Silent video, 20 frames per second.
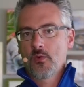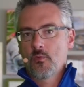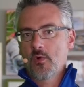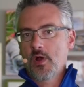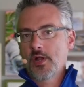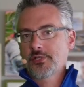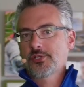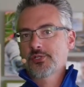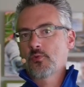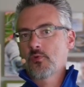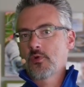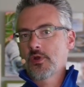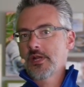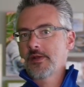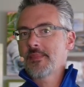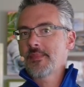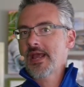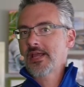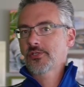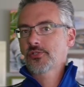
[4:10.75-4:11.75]
Watch the one
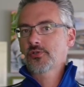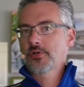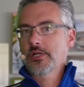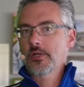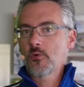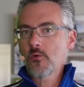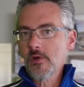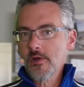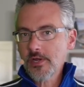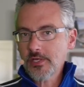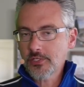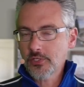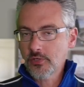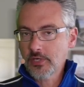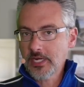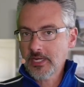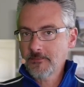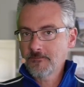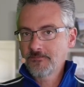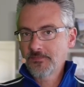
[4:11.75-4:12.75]
in Mastering Query
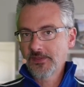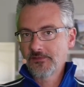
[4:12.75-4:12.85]
Tuning